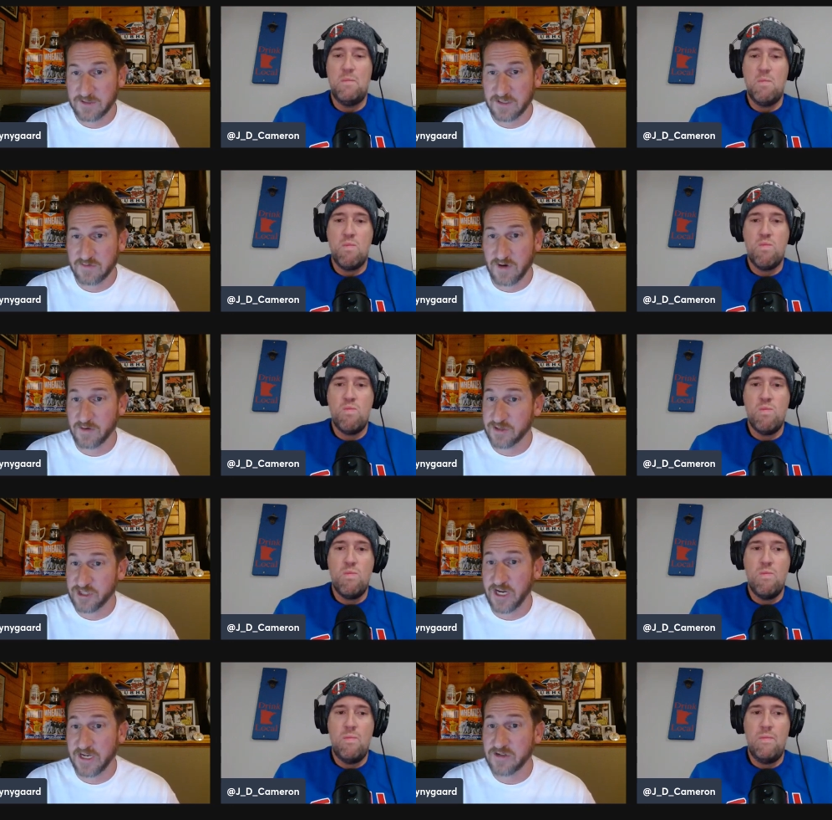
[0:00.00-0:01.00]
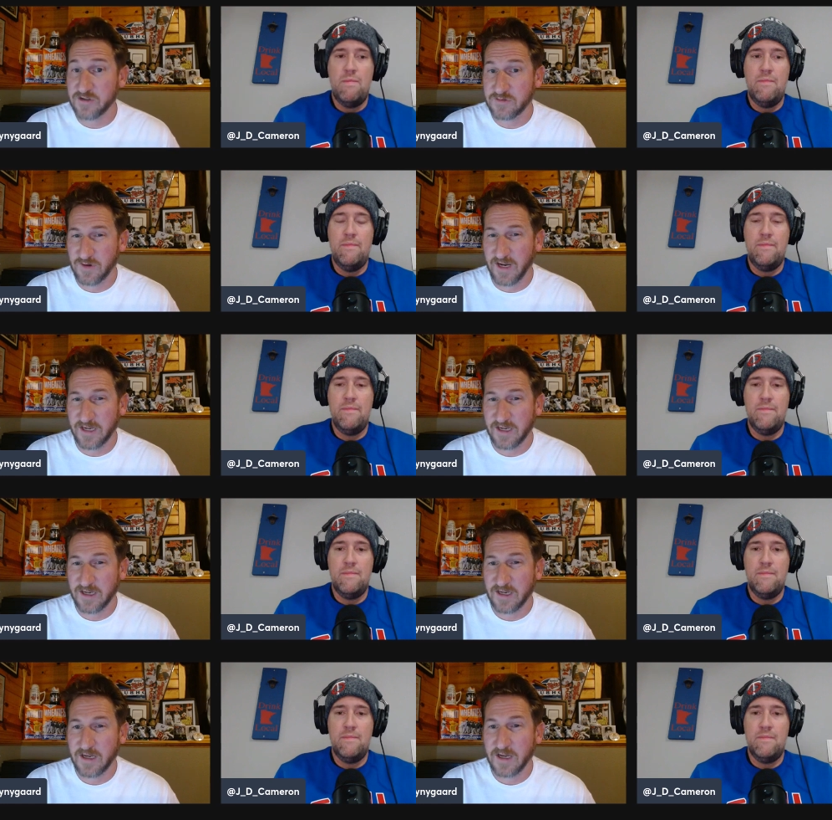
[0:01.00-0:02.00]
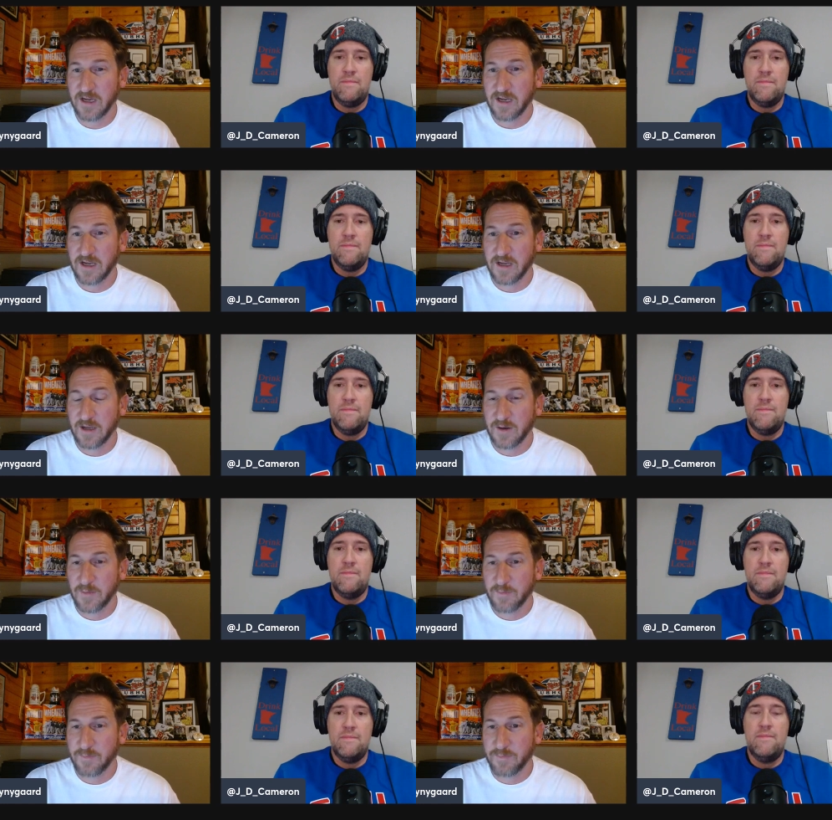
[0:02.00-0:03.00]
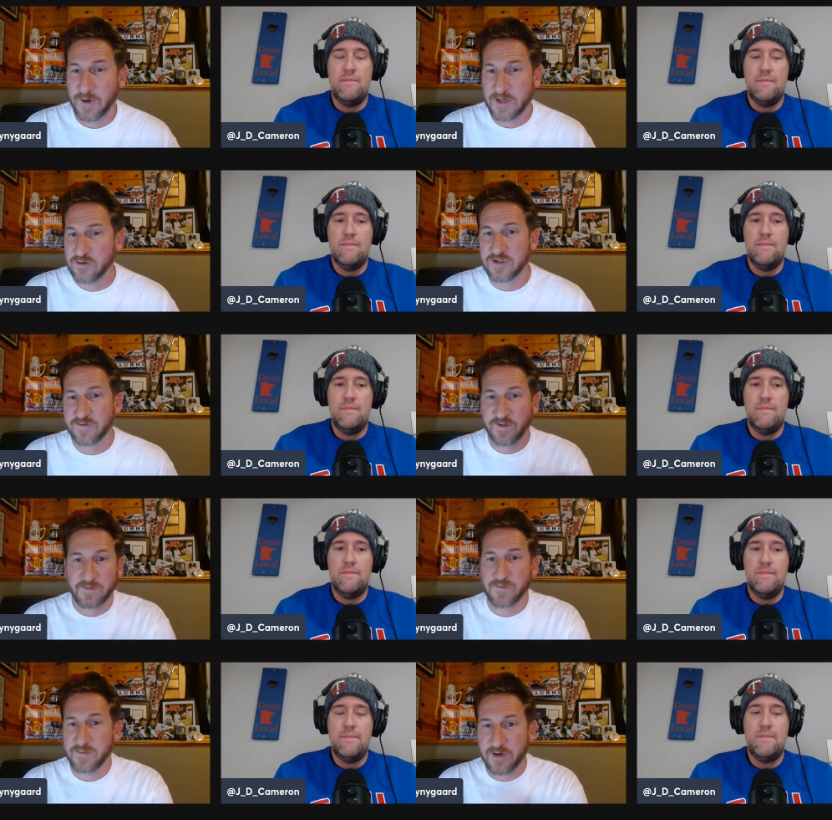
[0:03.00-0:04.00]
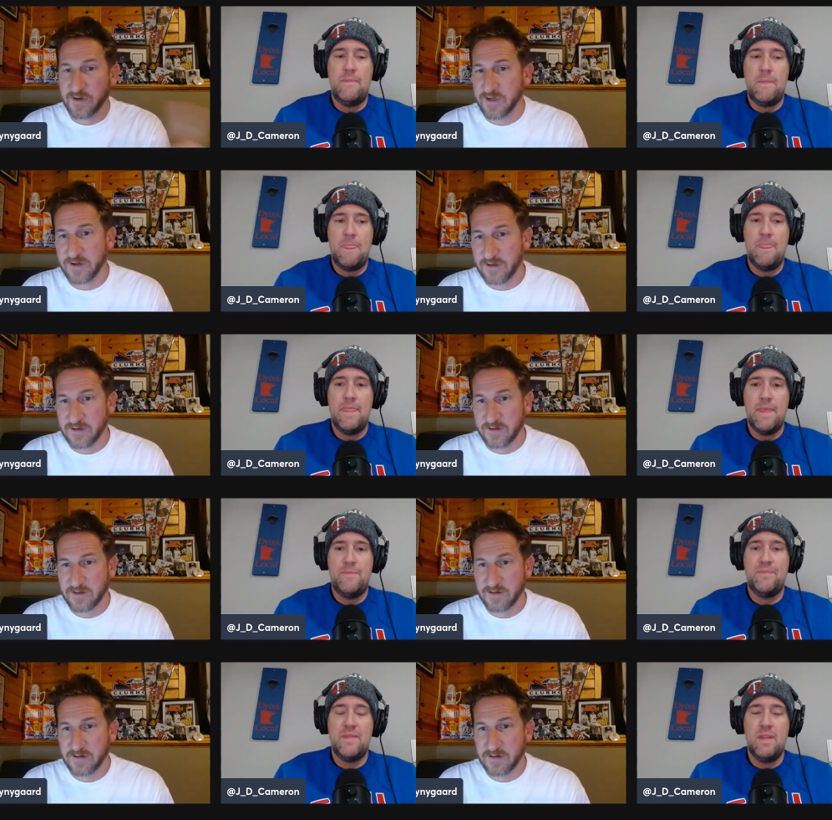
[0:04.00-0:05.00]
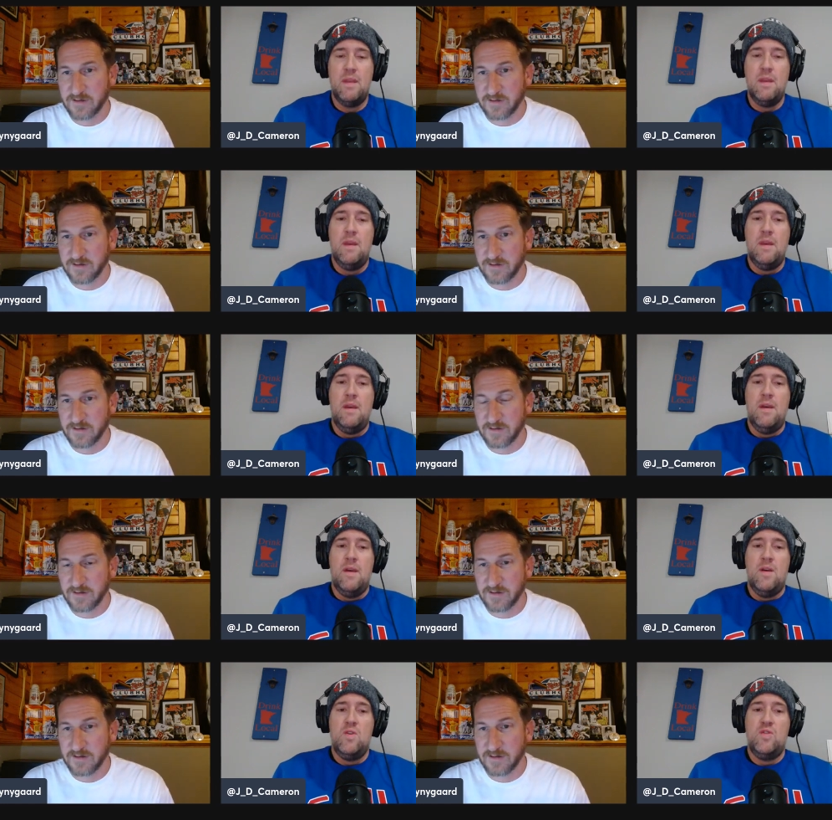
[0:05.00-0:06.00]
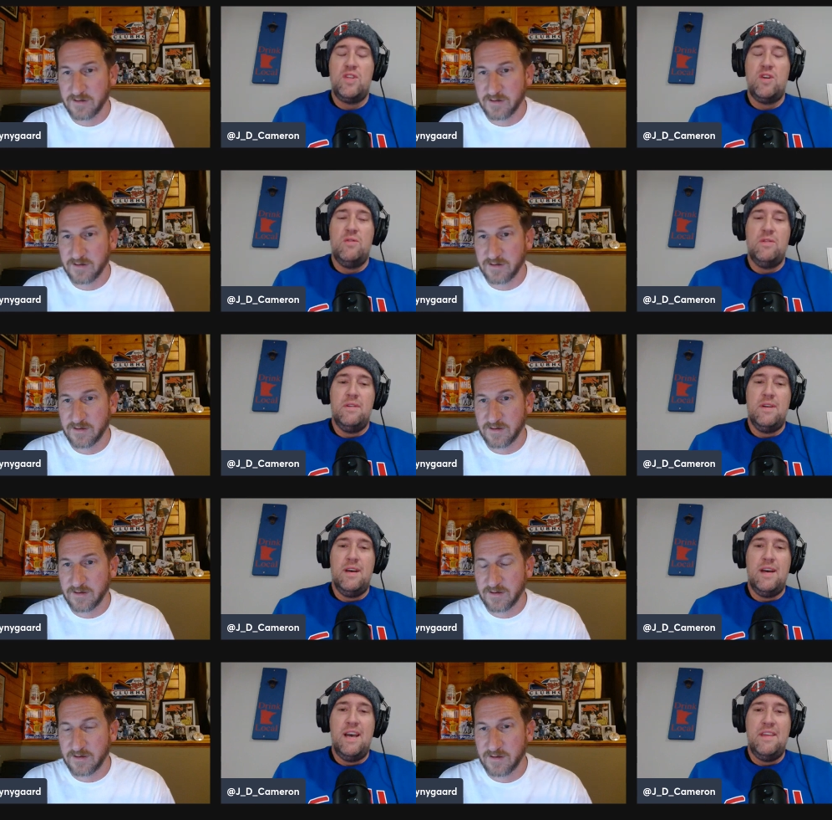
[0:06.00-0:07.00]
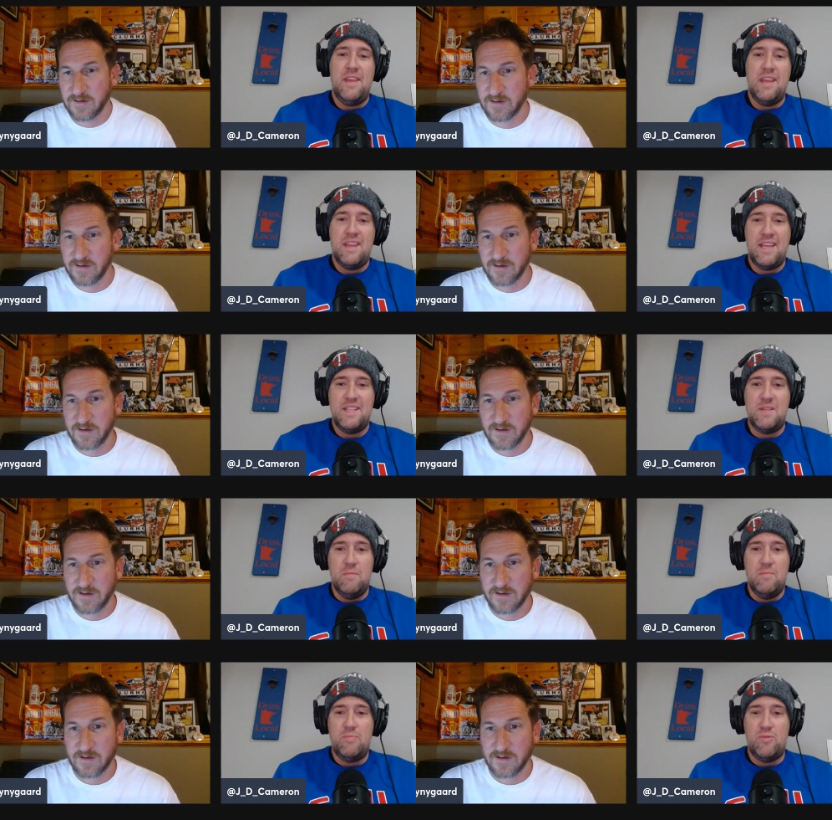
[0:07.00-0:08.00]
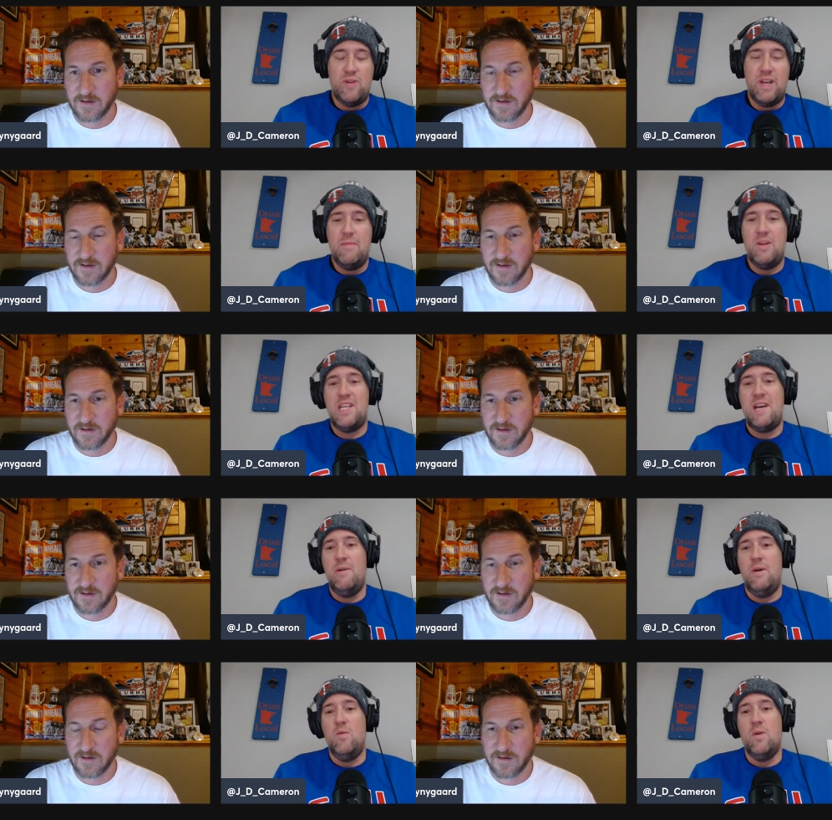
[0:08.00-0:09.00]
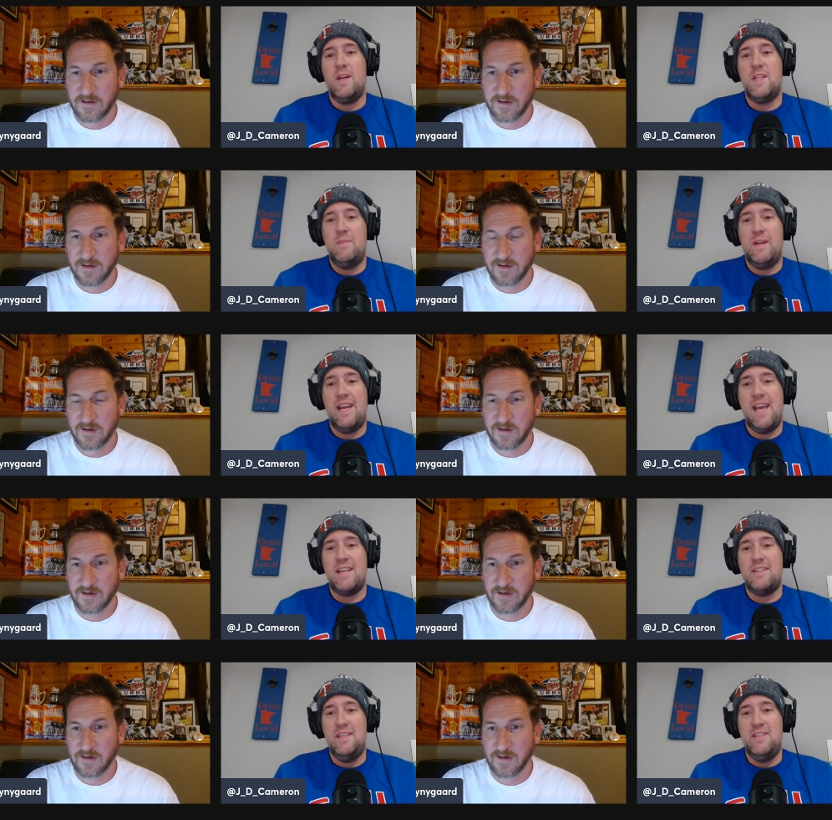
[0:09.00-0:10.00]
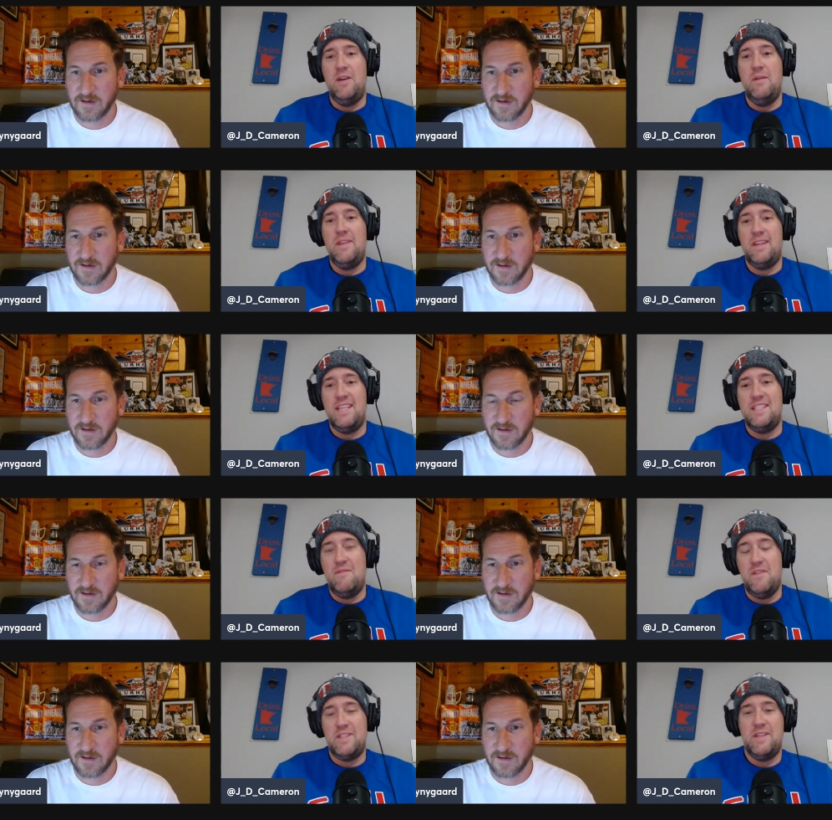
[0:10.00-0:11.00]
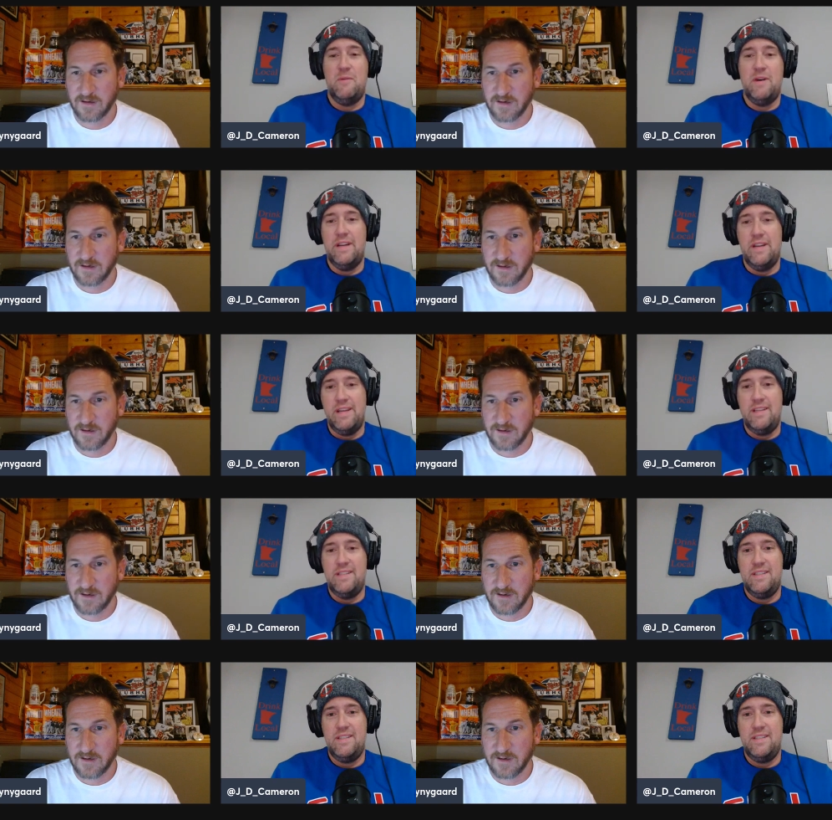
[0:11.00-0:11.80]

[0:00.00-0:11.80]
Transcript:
Speaker 1: in each round could change, right? But you just flip from year to year.
Speaker 2: So I think that's pretty much how it works, but I actually don't think that's officially what it is,